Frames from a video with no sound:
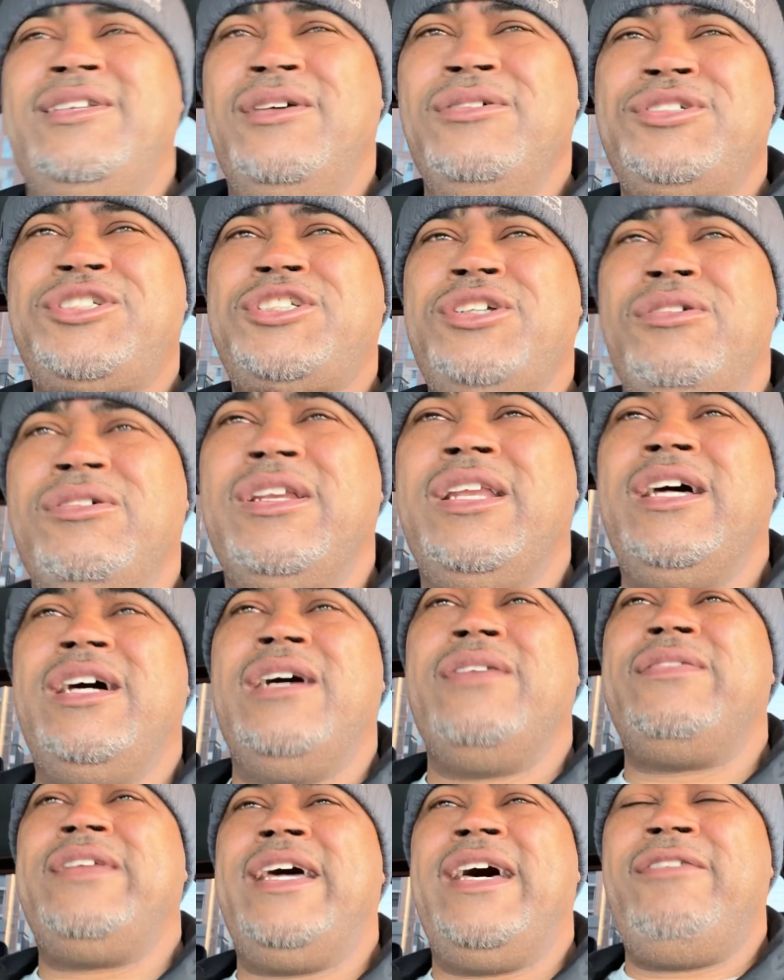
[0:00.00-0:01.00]
don't show
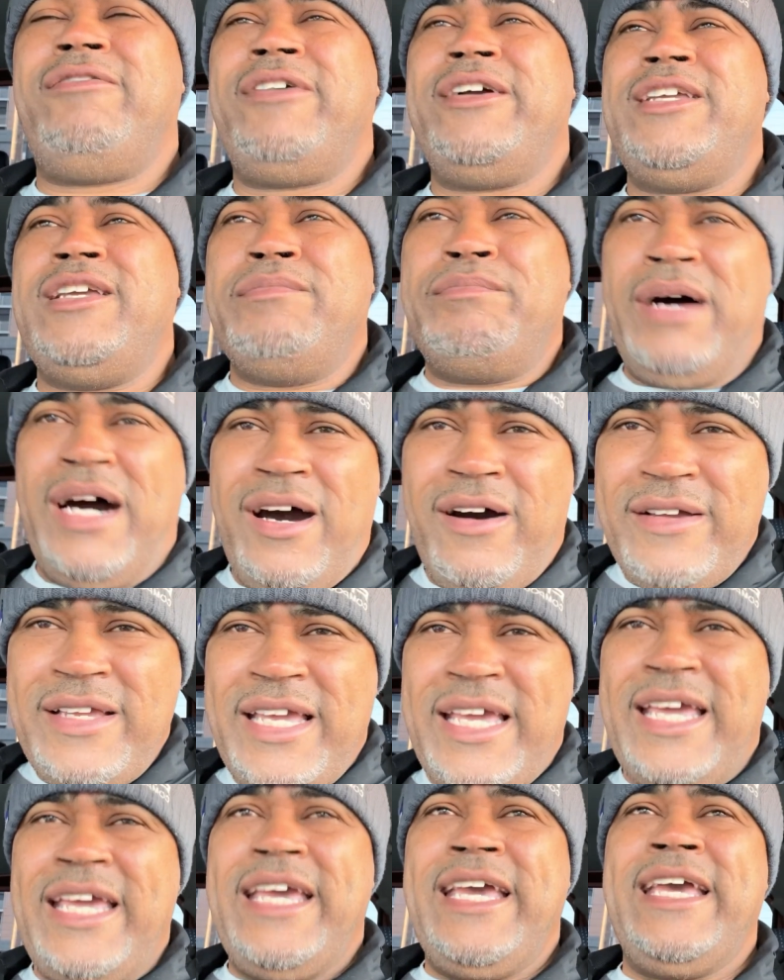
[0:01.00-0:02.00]
love in that way. You bow
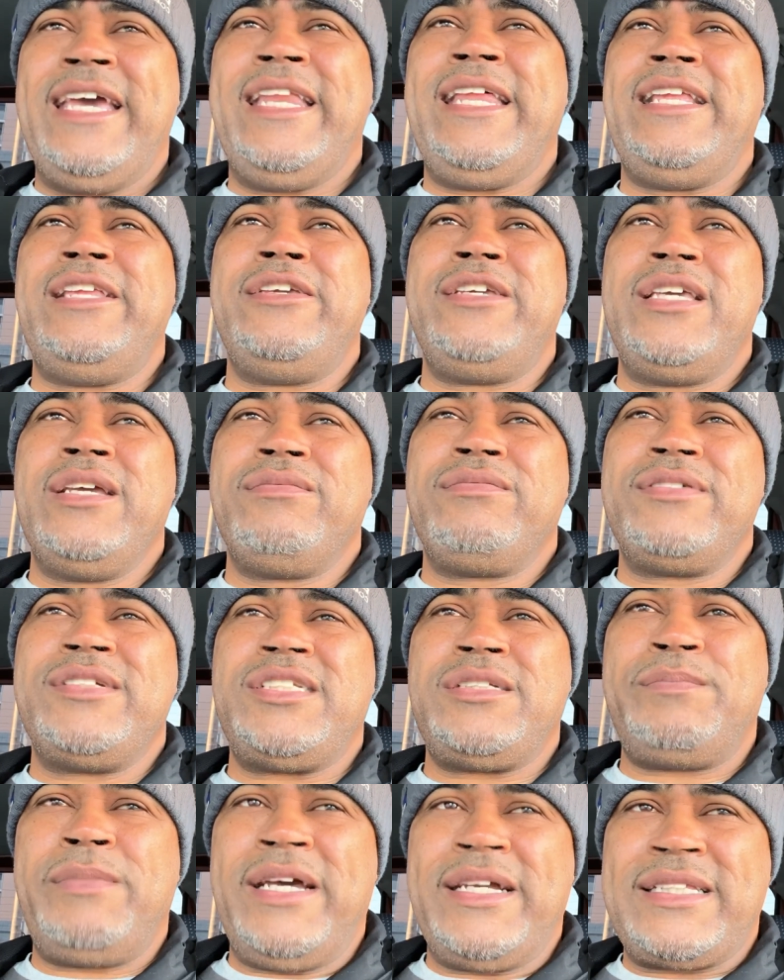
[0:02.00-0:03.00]
your head and you give
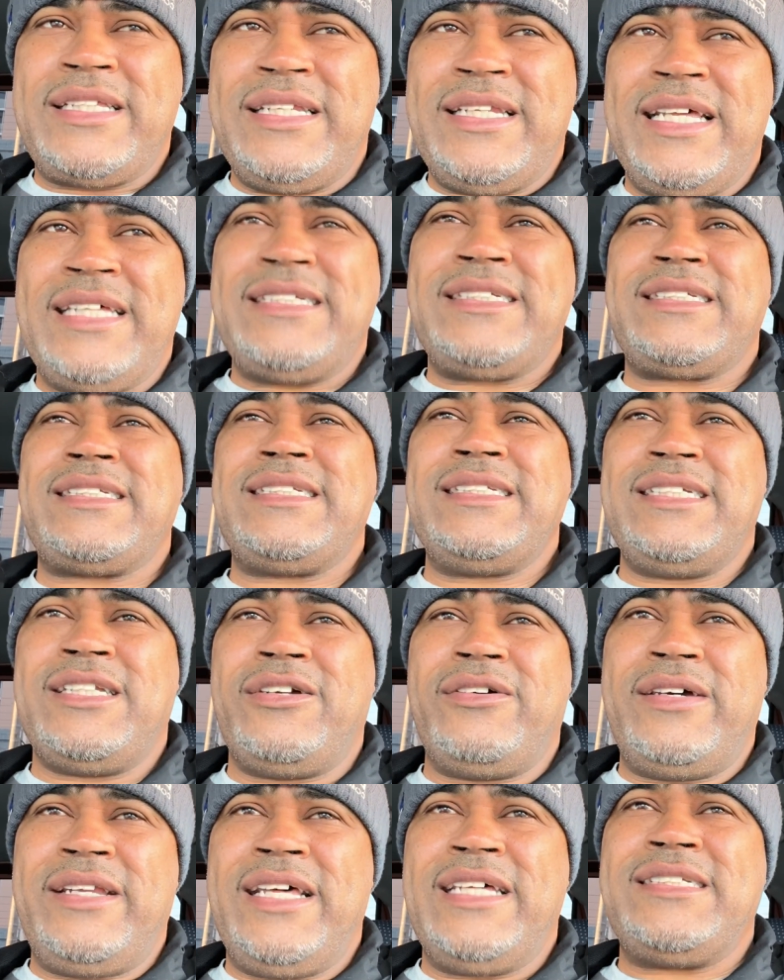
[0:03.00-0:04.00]
respect, and that's, you
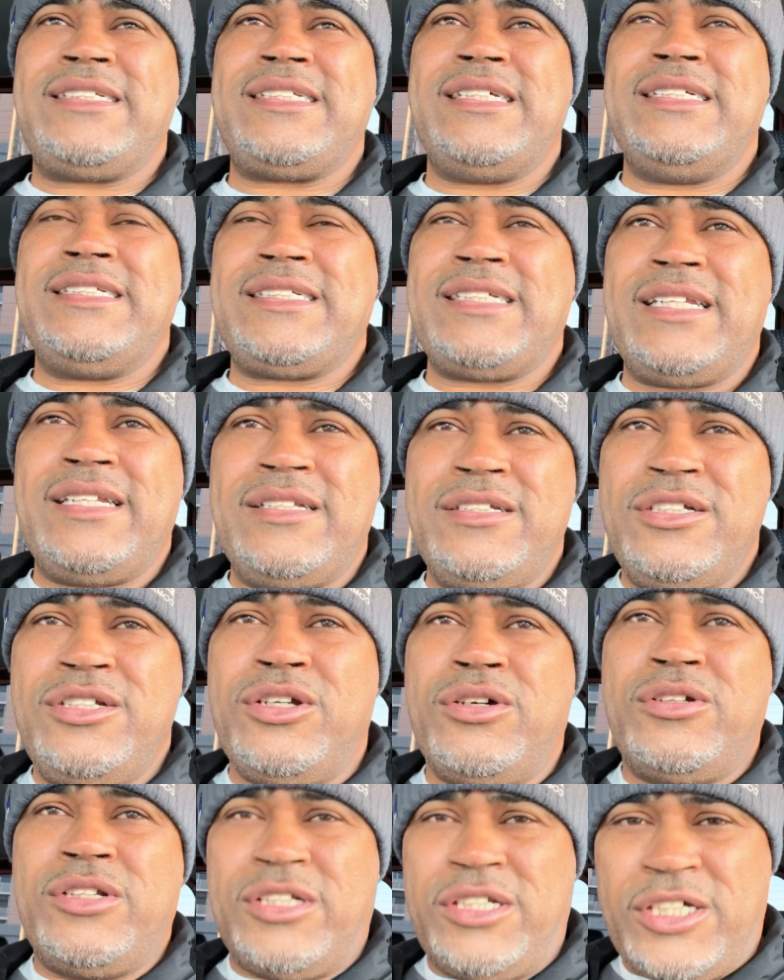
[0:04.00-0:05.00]
know, in that sense. And, you
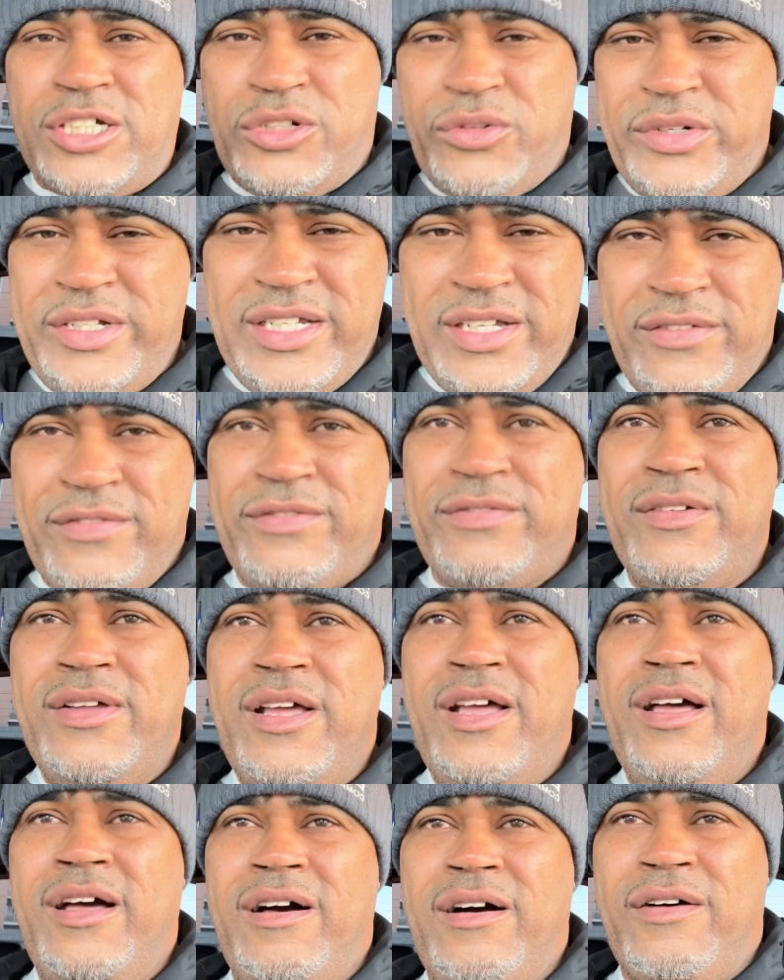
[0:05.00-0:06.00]
know, the degree of
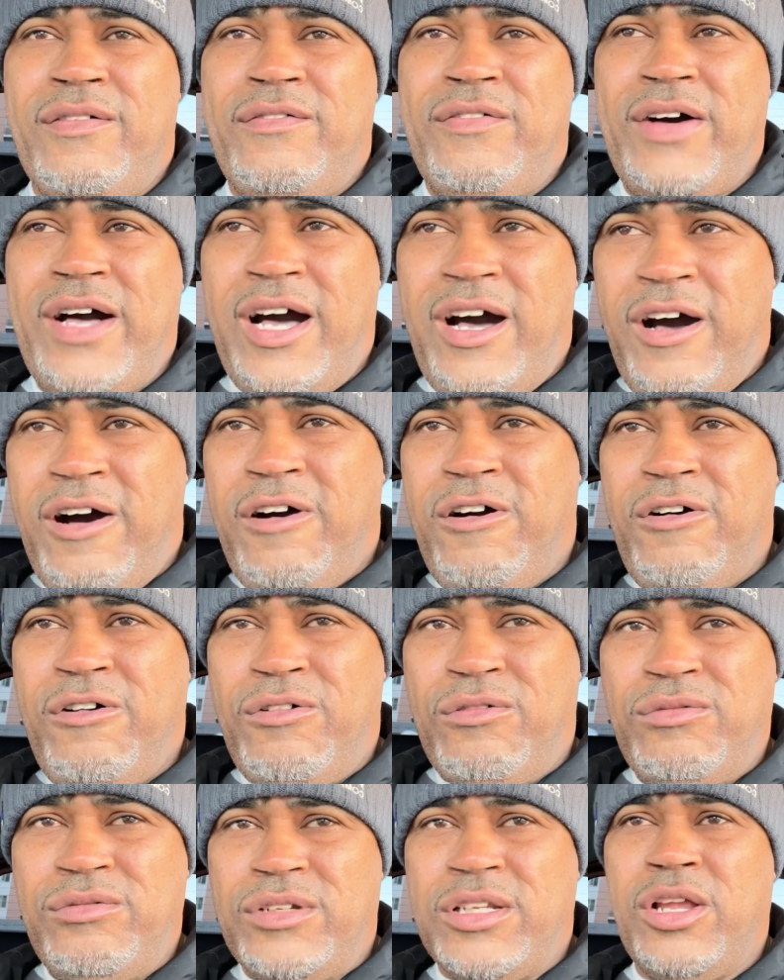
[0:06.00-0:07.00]

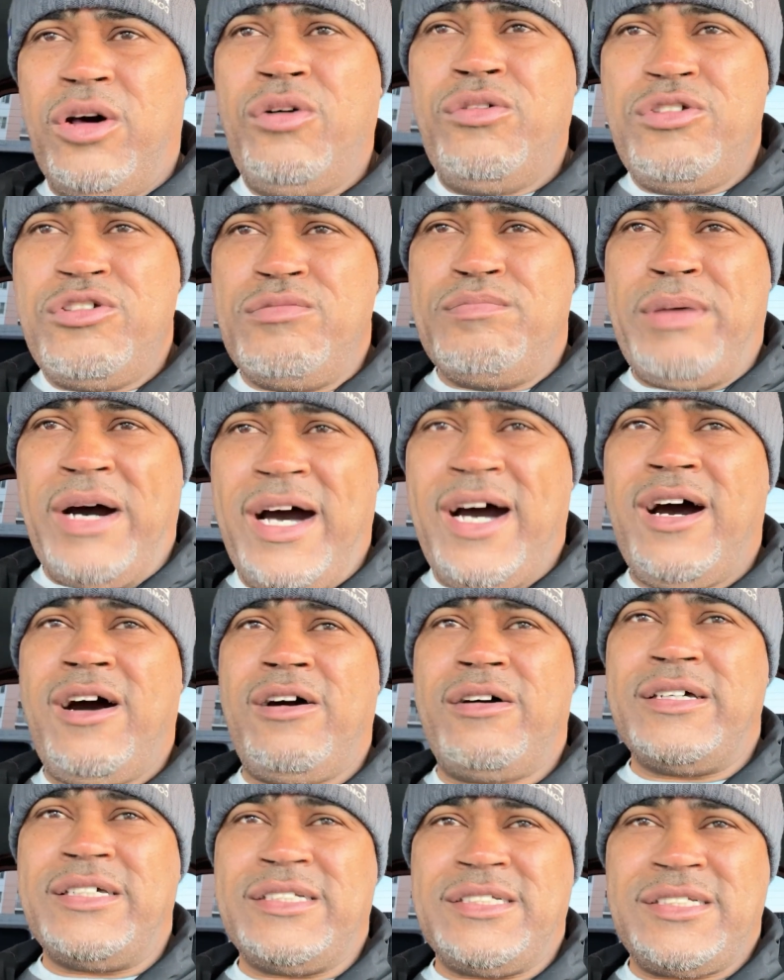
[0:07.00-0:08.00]
how low you
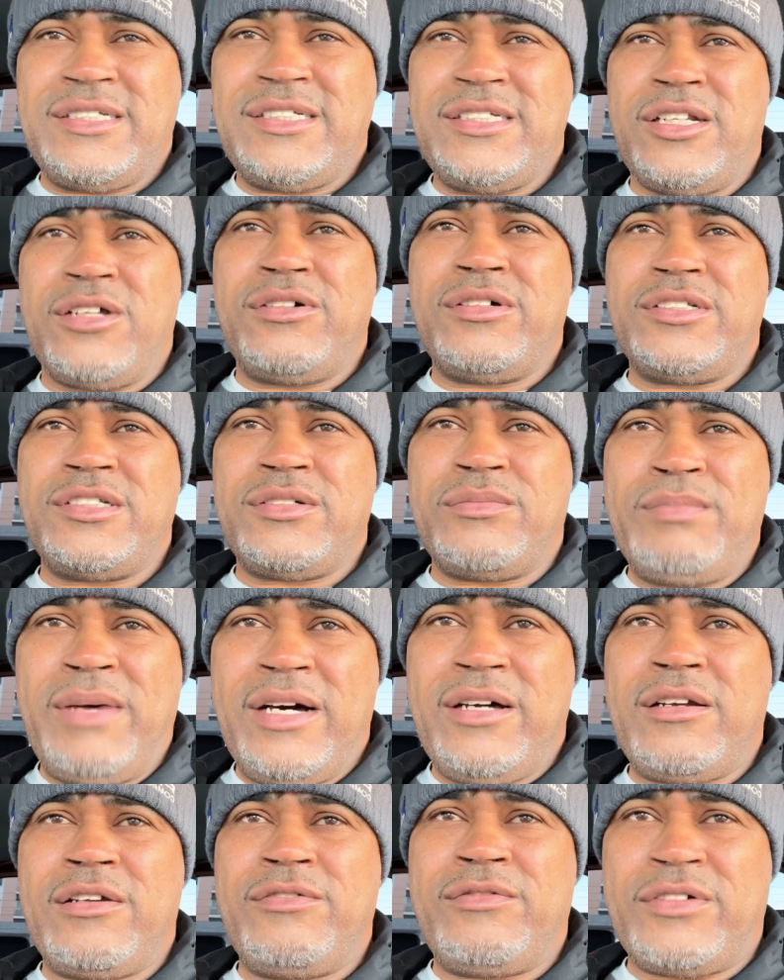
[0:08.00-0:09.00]
bow is, you know, is the
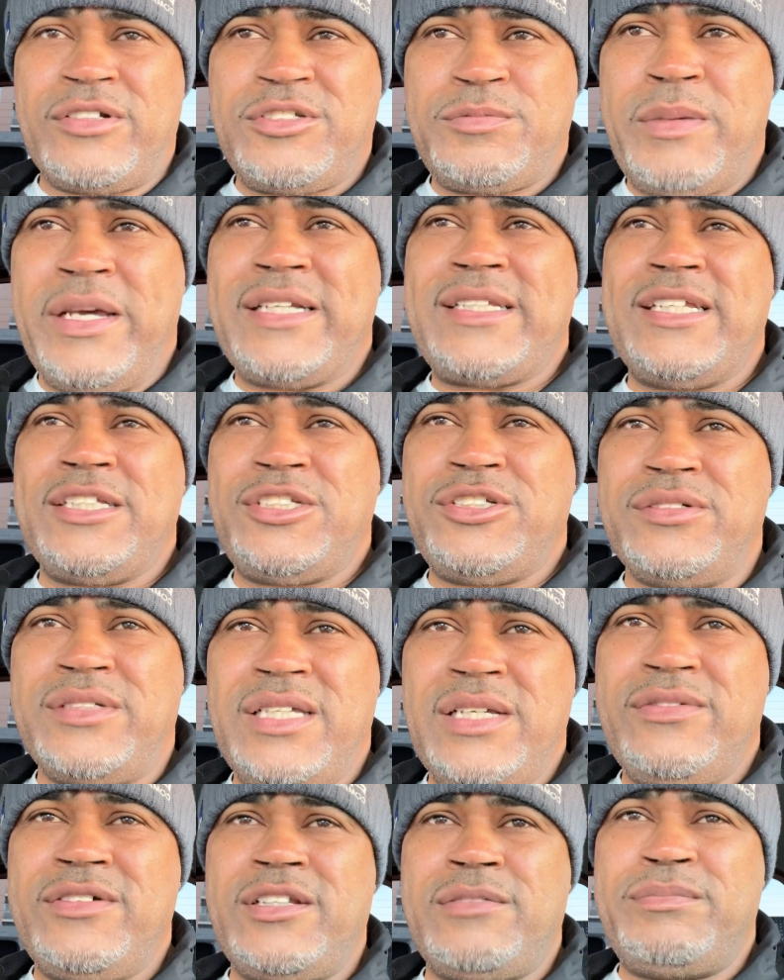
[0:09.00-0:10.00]
amount of respect that you're
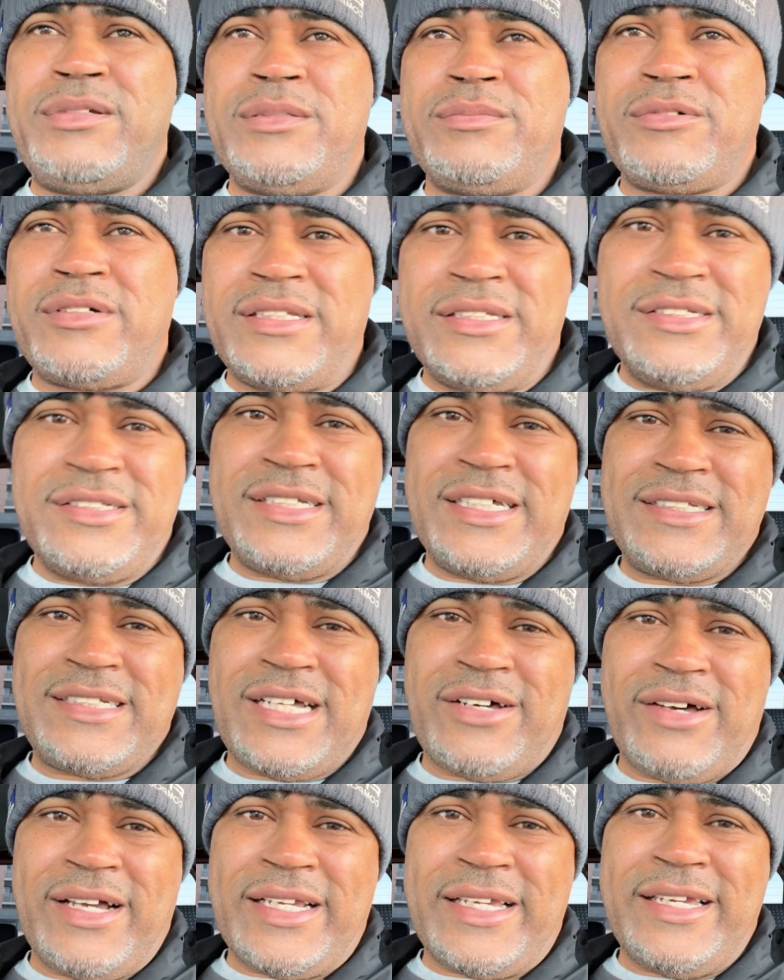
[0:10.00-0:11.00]
giving to people. At least that's
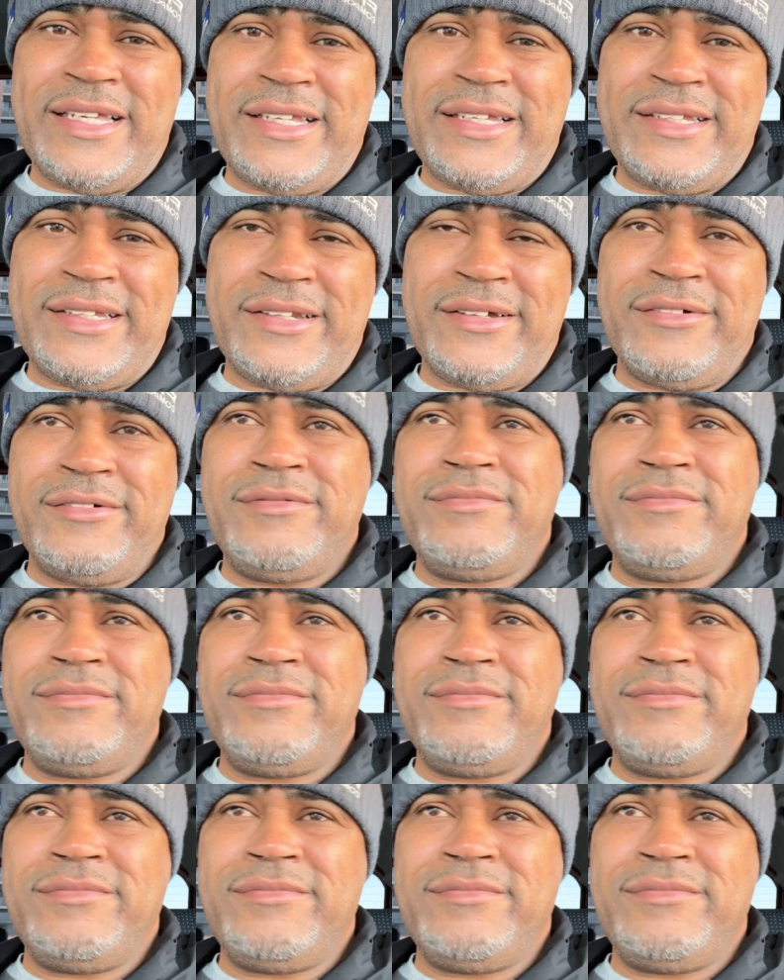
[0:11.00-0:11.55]
how I get it, you know.